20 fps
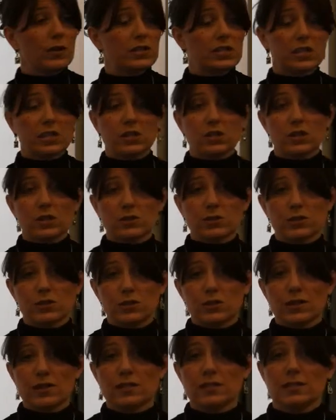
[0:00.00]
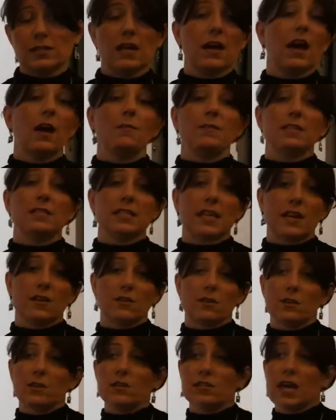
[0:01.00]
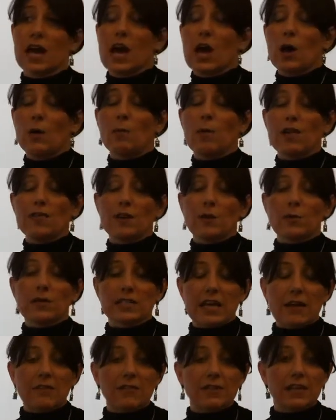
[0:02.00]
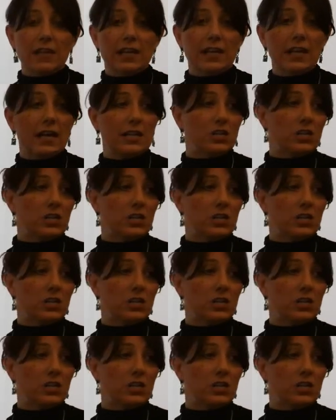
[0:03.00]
teach their students the standards, but there were definitely